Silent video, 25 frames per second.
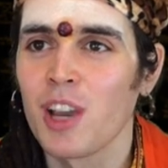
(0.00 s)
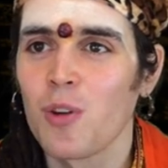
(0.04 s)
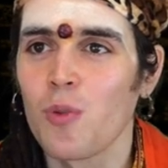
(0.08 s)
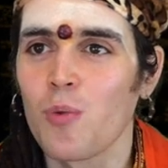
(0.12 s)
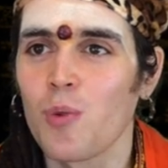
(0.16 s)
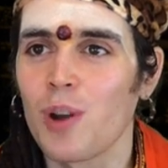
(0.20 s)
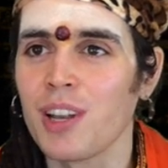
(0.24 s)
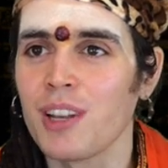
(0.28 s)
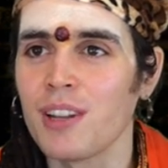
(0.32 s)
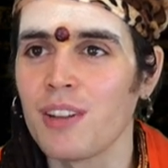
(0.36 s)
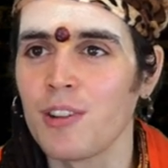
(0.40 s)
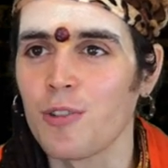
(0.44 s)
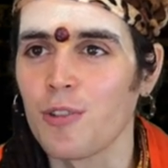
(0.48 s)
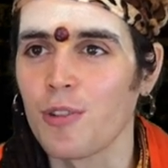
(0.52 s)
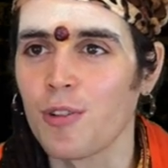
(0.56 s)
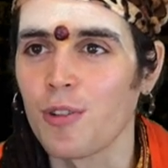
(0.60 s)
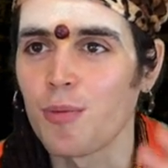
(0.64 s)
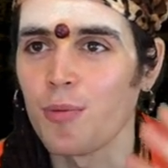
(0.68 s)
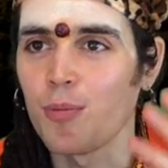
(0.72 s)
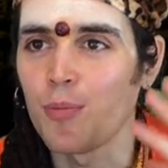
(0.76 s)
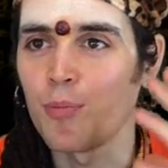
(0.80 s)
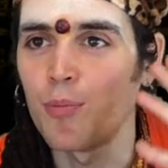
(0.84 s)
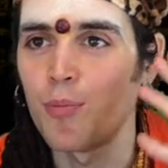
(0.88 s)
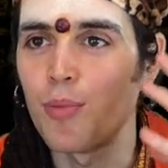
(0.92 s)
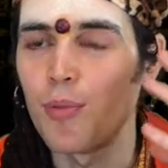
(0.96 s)
when
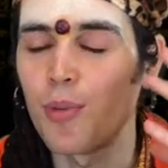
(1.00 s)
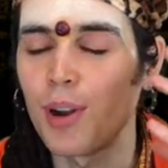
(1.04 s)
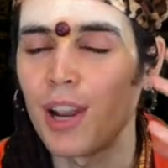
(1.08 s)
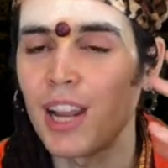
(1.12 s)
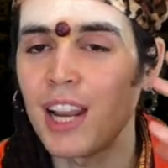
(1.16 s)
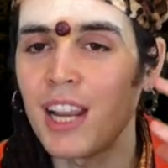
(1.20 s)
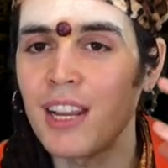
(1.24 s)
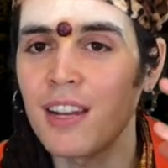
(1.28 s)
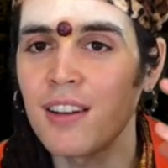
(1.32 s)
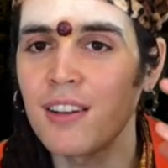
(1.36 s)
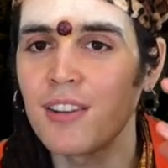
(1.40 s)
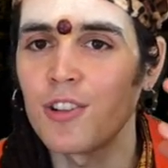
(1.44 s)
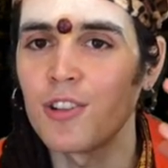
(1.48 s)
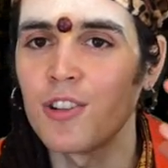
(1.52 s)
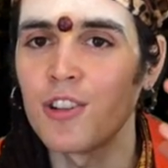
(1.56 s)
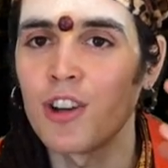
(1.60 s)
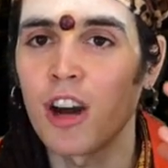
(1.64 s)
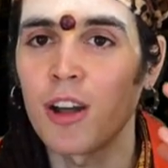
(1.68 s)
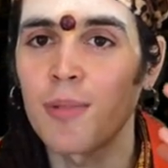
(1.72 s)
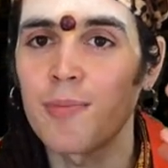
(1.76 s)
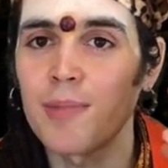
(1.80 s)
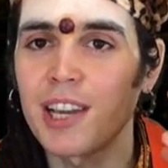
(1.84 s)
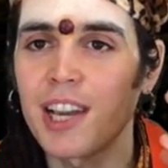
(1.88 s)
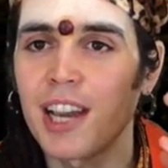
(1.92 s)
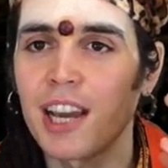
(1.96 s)
the brain, the
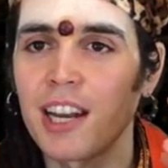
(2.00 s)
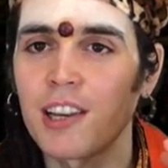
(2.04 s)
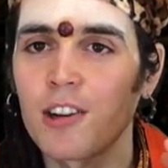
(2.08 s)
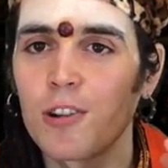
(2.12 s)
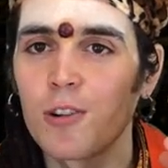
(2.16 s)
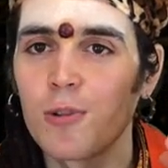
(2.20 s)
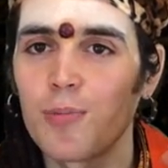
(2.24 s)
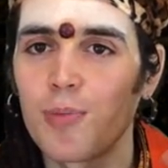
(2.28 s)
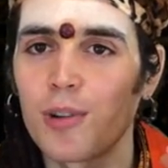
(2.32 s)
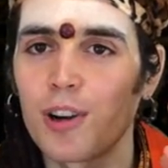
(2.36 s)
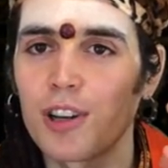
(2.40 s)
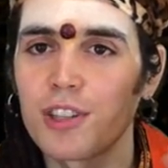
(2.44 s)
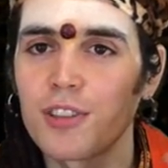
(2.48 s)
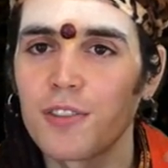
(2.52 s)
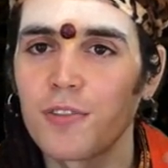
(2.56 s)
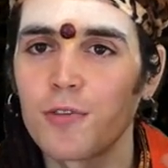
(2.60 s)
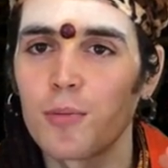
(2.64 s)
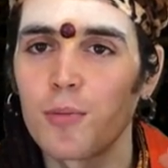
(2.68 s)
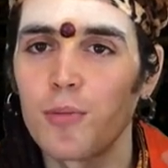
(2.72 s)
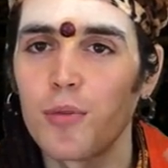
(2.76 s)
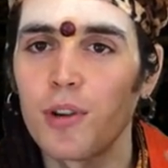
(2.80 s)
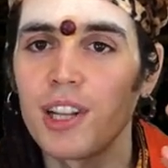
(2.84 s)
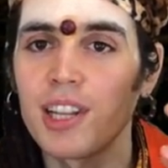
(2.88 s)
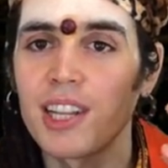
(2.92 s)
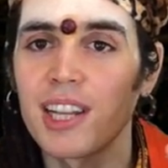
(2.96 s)
non-mechanical parts of the
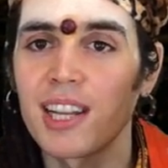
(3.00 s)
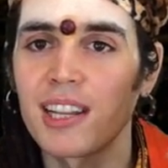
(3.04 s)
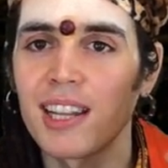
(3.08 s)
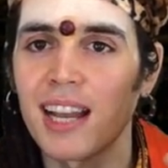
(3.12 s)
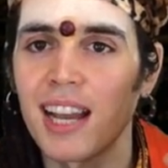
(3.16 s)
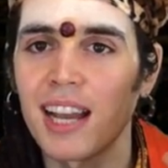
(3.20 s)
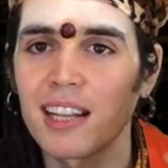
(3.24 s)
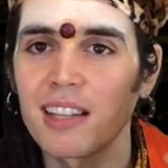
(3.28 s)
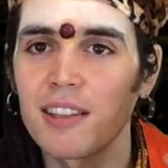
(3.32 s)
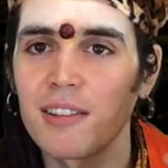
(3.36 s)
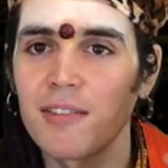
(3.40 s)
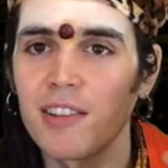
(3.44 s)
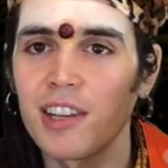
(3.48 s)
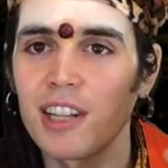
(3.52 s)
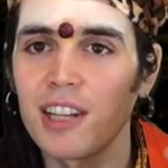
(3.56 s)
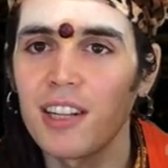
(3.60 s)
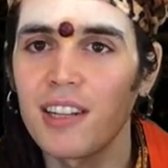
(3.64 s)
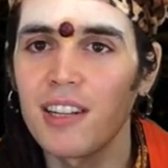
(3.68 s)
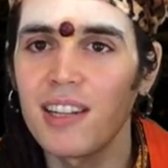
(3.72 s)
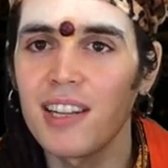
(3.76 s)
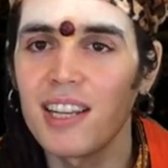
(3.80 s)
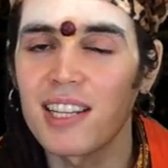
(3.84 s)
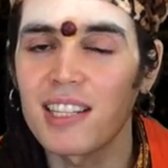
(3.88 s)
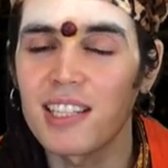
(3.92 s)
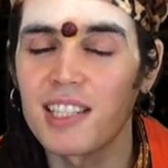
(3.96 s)
brain get
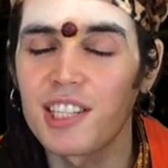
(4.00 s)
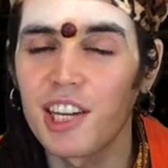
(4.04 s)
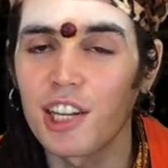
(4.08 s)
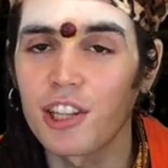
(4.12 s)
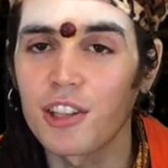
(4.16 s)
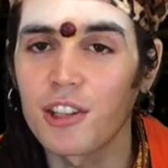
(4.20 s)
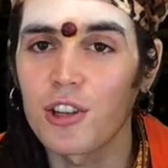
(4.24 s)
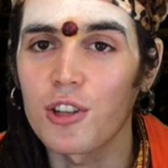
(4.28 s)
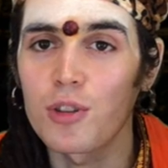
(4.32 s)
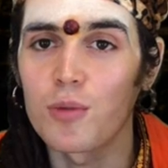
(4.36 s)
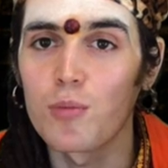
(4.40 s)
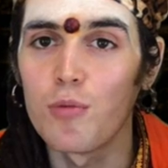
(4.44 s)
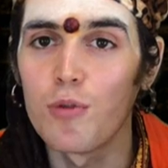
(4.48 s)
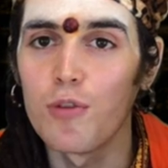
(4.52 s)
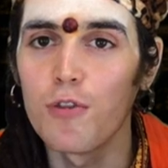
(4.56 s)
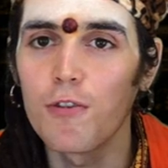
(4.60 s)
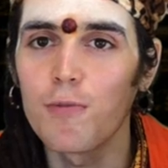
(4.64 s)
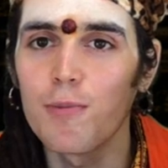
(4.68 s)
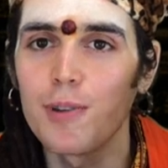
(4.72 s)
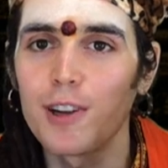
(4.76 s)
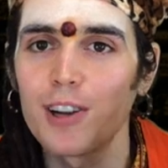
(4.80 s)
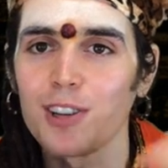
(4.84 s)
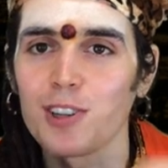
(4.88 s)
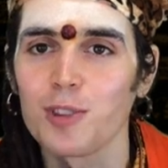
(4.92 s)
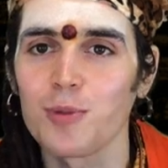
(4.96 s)
activated, his jatas move,
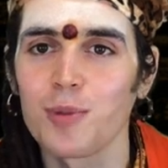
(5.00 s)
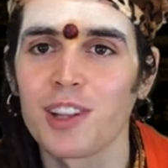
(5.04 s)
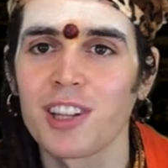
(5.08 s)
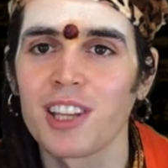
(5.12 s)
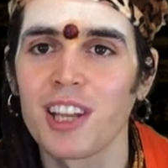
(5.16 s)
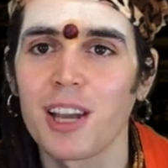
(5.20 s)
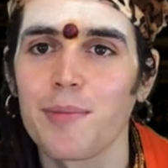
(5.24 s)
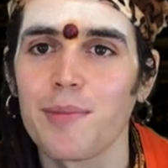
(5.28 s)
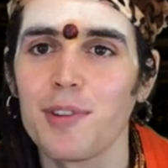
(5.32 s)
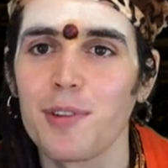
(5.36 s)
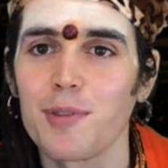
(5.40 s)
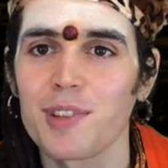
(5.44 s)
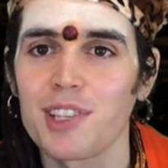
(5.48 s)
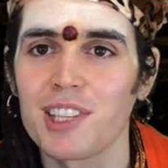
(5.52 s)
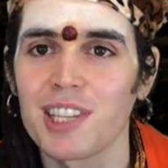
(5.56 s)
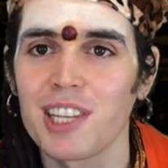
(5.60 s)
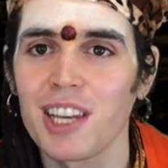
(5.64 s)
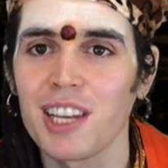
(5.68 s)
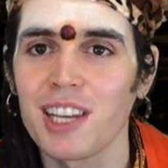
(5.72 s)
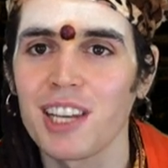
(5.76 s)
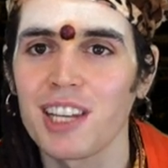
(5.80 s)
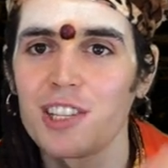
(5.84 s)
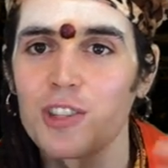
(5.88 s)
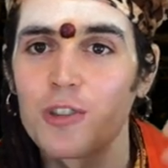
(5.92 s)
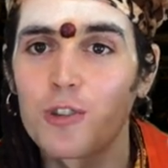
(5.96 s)
because one time he was
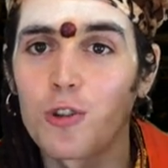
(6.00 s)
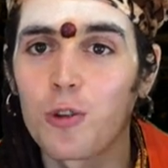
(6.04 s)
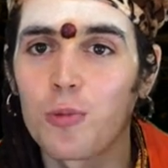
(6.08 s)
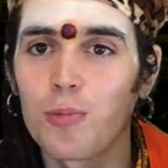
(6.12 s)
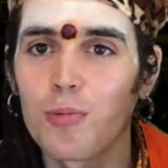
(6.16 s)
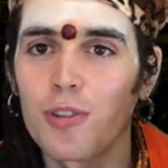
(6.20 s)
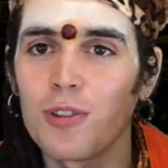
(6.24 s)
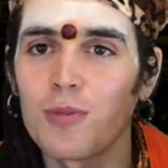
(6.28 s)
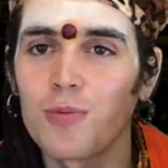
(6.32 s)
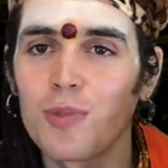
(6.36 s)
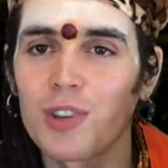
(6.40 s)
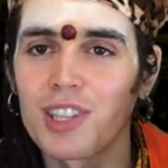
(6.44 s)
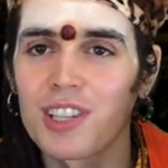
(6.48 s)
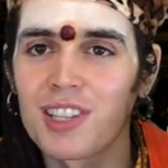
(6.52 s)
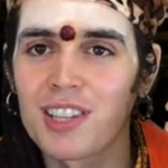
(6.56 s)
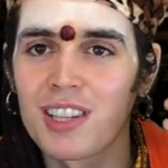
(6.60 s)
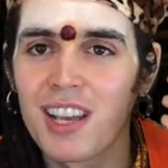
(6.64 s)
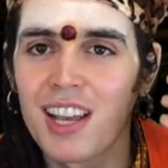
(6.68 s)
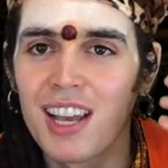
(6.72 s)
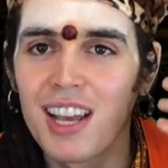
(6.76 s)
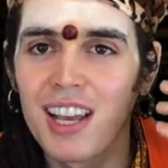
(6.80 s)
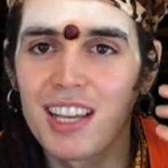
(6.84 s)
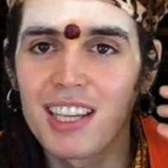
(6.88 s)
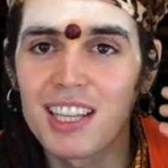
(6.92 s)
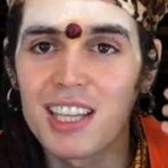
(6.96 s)
saying his turban was
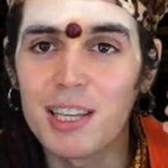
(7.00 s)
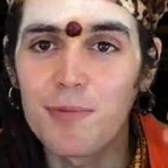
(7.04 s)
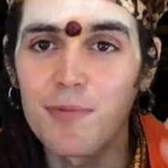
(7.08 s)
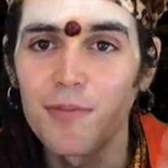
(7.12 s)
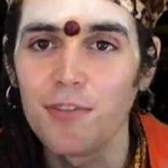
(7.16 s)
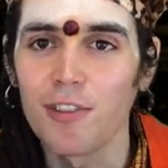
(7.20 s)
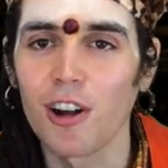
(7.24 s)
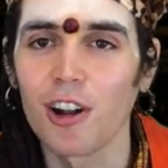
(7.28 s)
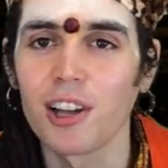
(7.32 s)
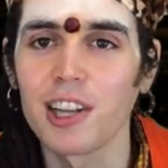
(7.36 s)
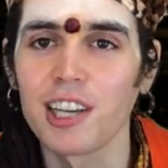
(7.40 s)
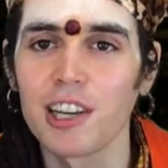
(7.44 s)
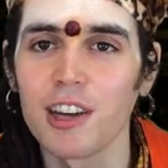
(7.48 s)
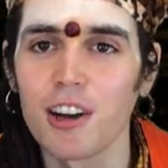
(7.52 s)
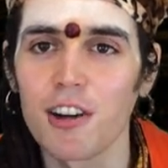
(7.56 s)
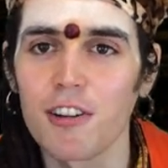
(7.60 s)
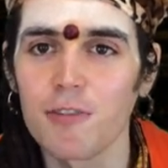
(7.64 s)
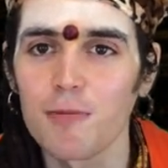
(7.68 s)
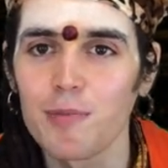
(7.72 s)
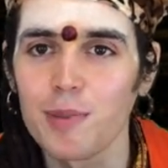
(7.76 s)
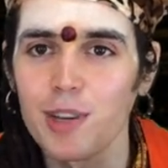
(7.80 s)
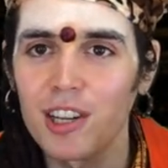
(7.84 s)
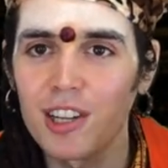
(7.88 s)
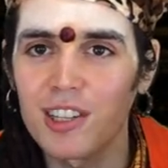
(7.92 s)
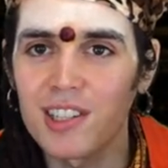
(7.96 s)
keep falling
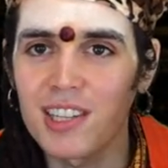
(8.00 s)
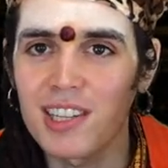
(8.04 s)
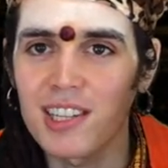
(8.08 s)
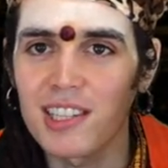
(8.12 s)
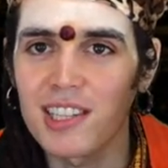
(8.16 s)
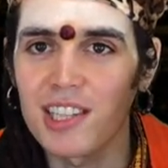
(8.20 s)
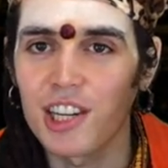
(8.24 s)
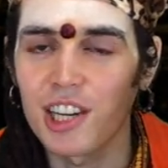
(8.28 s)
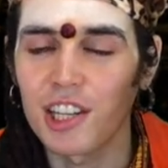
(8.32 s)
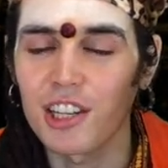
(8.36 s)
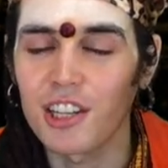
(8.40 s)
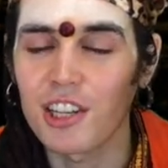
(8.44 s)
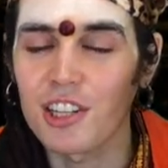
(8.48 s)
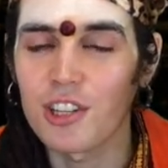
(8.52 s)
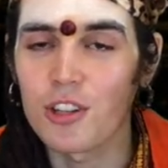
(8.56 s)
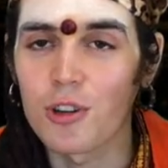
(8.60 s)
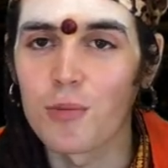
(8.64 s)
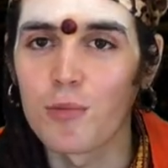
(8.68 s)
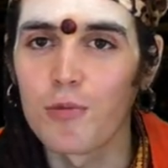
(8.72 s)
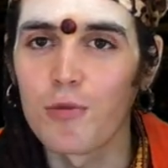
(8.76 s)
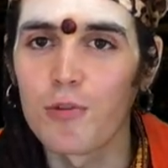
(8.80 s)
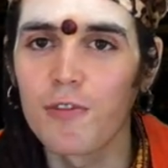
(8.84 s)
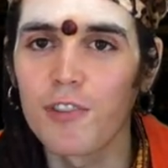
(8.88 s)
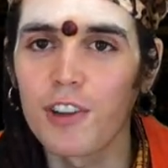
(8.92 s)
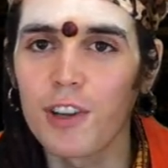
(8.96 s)
off because his jatas are
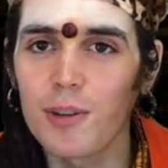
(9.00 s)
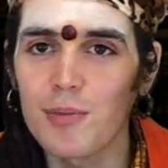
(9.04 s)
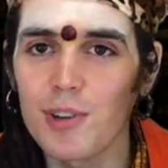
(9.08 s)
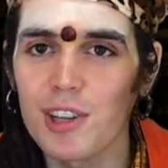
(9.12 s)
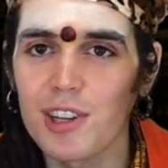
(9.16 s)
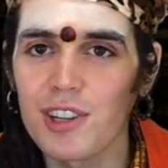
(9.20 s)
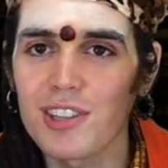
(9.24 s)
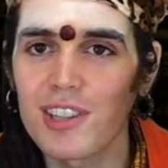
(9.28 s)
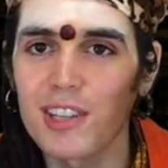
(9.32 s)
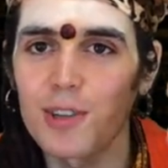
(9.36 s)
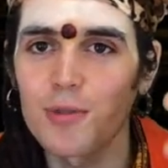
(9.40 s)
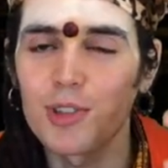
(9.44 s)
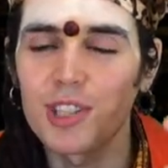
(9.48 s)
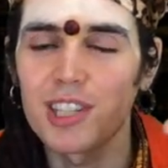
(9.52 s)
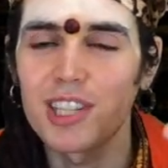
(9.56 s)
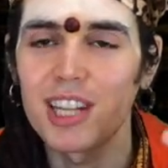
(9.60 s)
moving, because he was